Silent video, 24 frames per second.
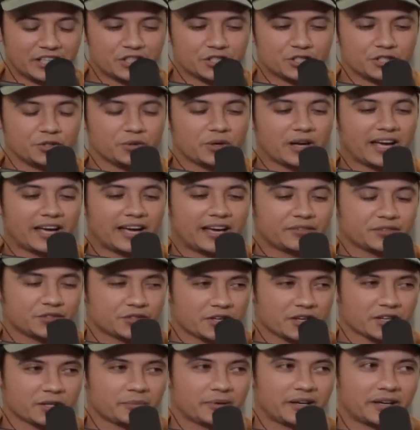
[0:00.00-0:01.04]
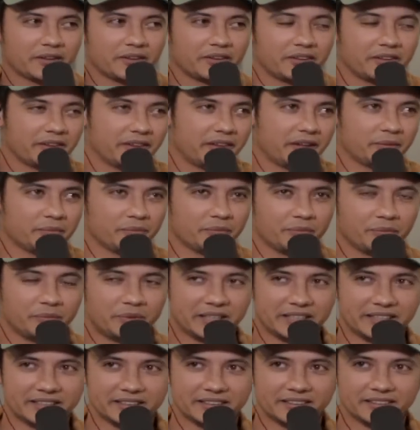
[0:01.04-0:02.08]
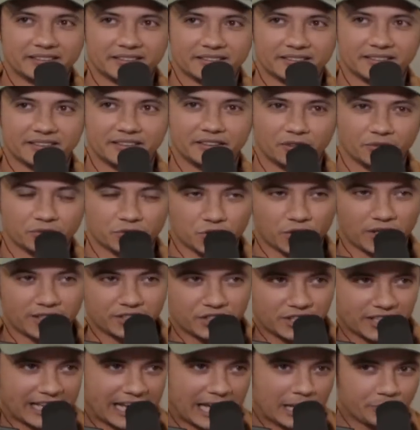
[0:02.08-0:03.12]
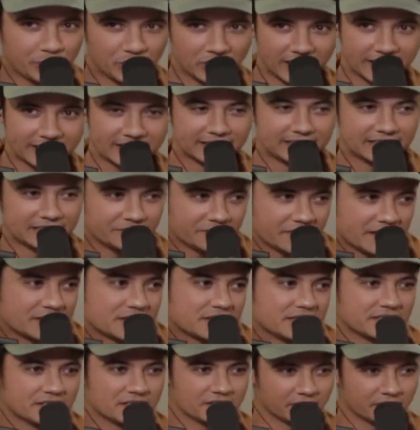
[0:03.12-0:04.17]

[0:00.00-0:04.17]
you're talking about them being, trying to emulate the defenses